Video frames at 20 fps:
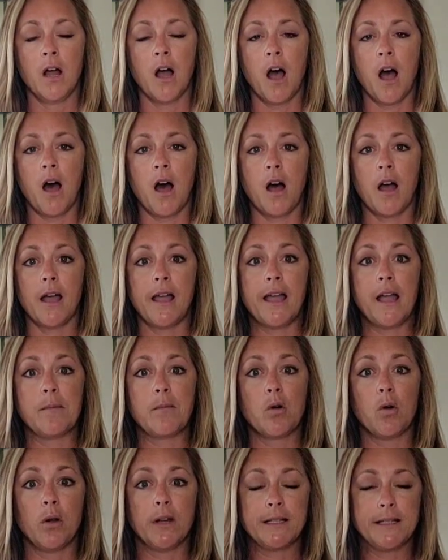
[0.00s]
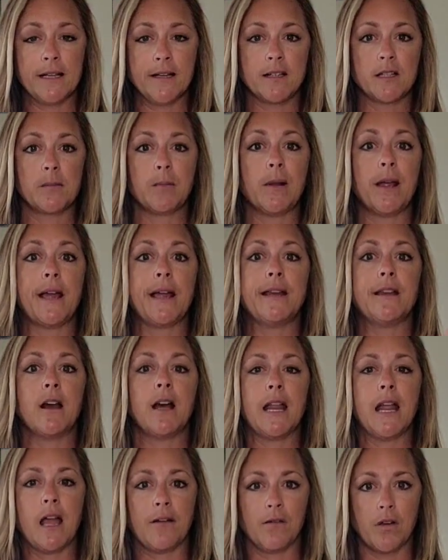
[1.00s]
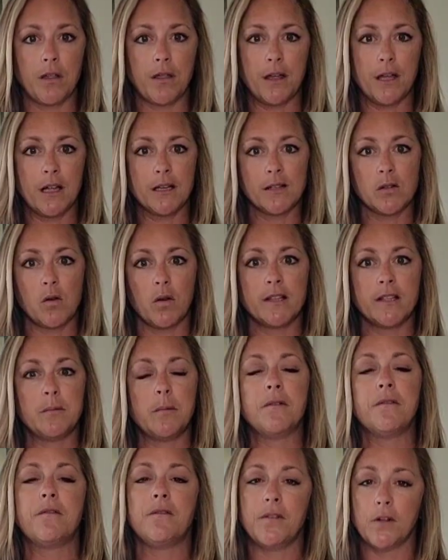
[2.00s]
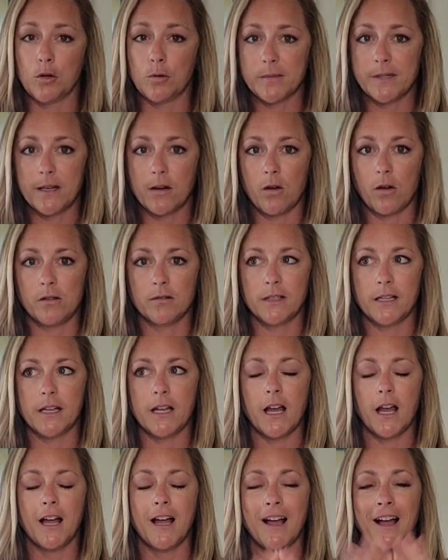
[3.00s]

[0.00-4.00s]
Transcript: I am going to explain not everything is going to be filmed at Aldi.